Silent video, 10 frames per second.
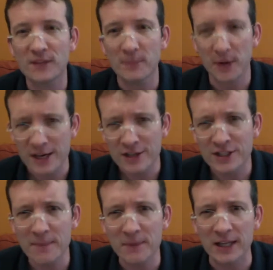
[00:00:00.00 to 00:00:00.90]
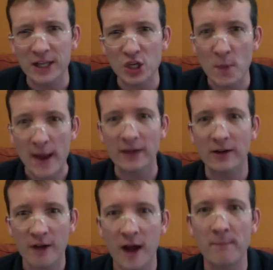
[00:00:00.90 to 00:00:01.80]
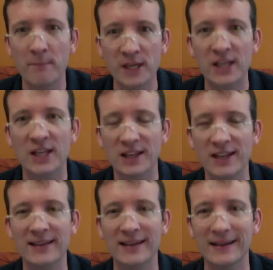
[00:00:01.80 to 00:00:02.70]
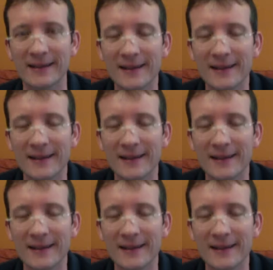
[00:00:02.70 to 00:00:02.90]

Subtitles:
But here's something that you might not be thinking,